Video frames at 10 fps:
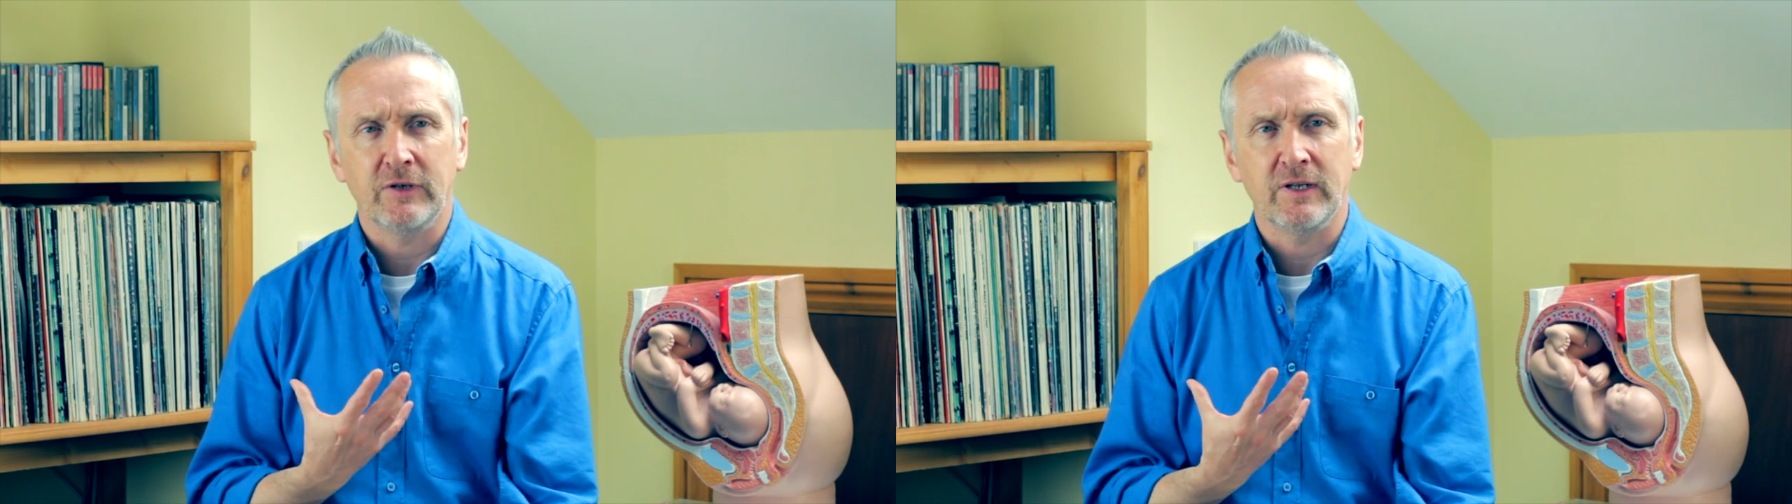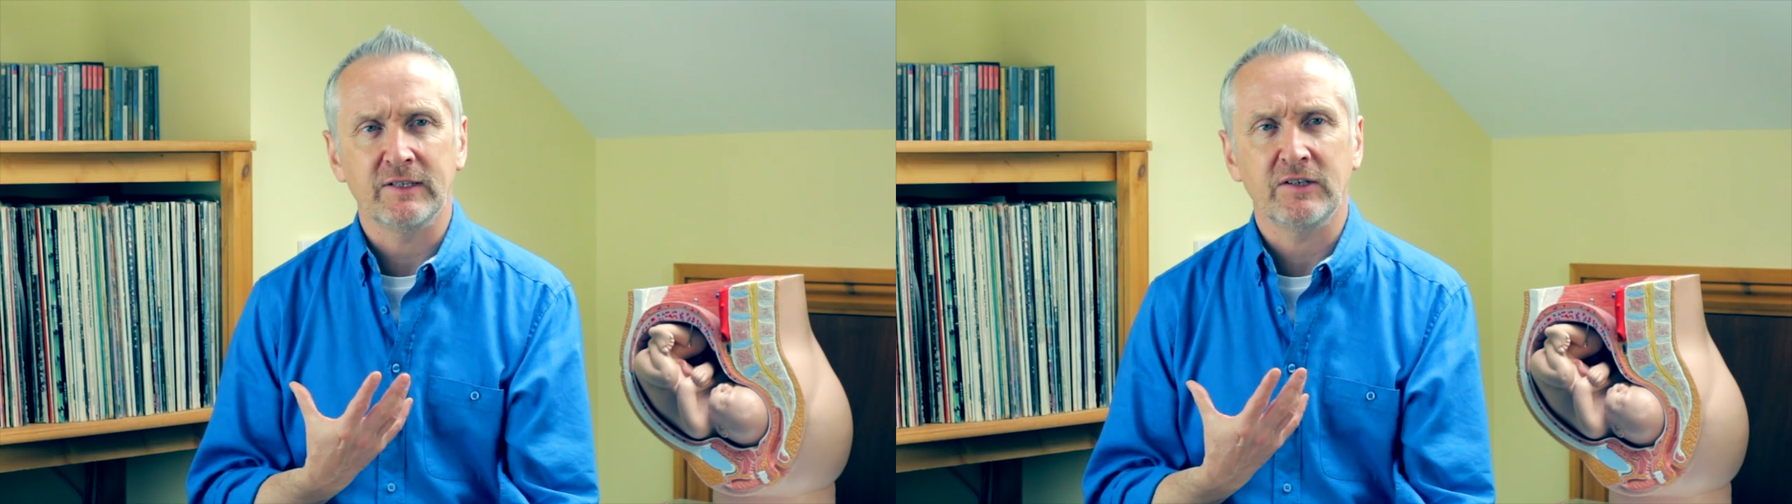
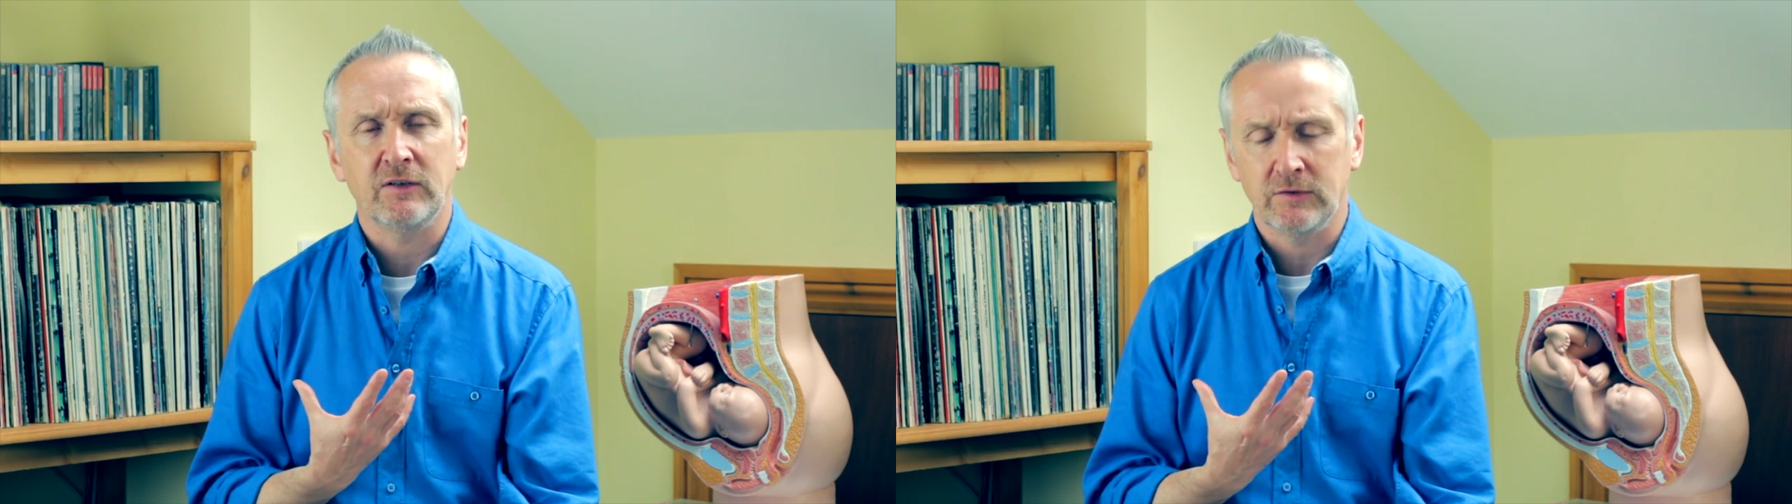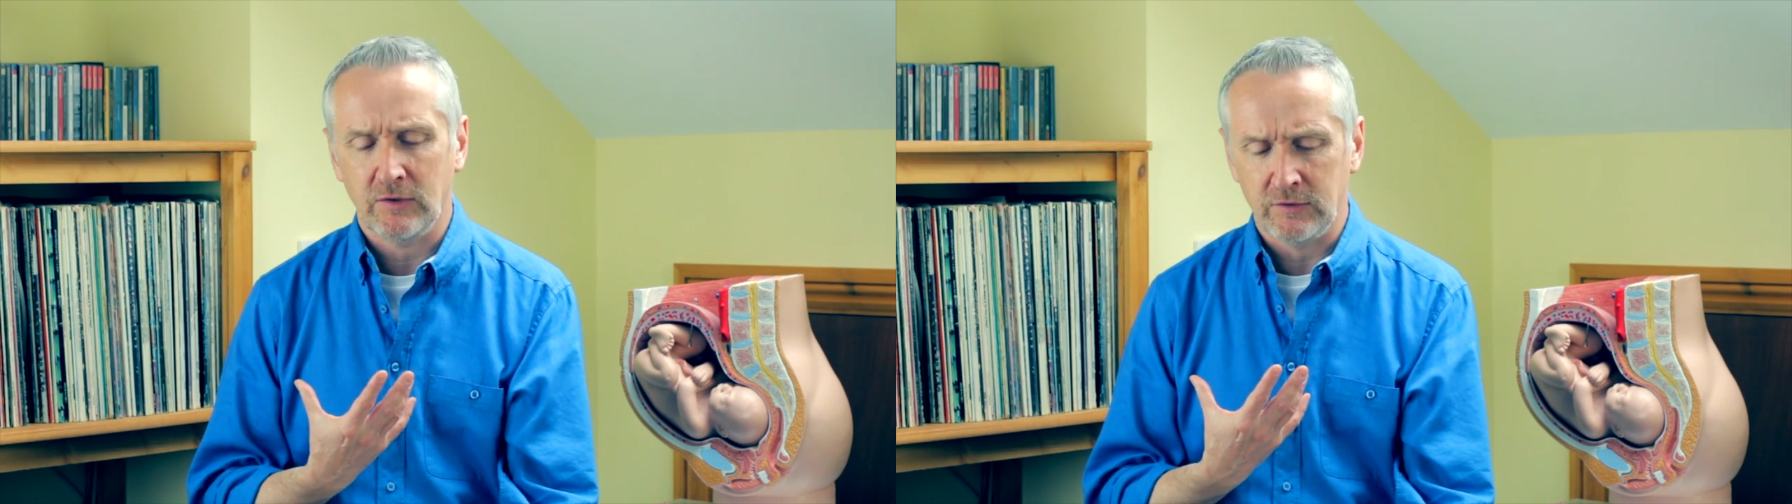on us,
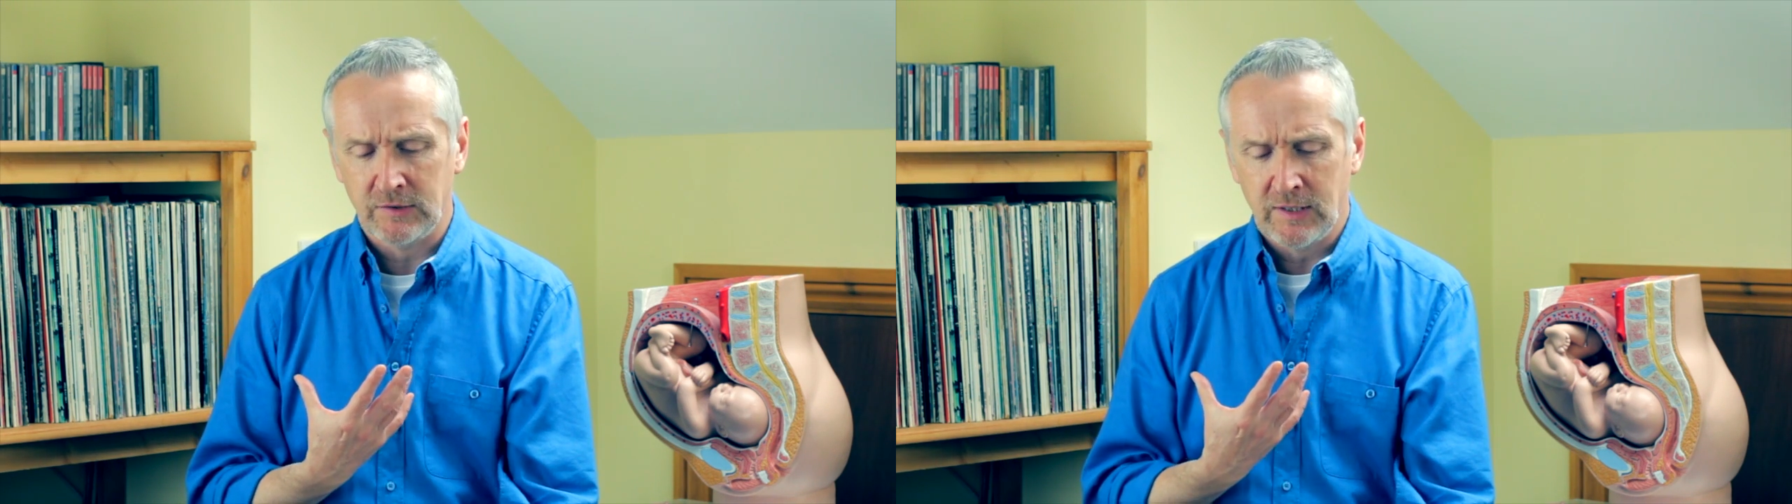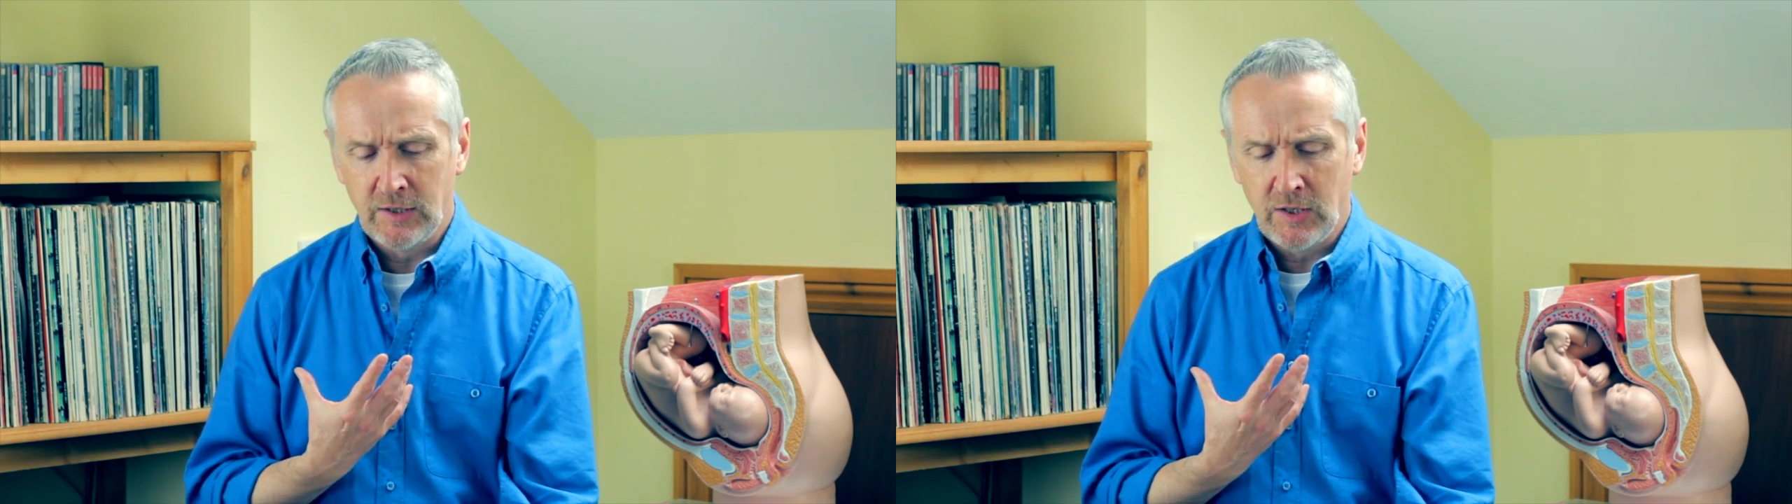on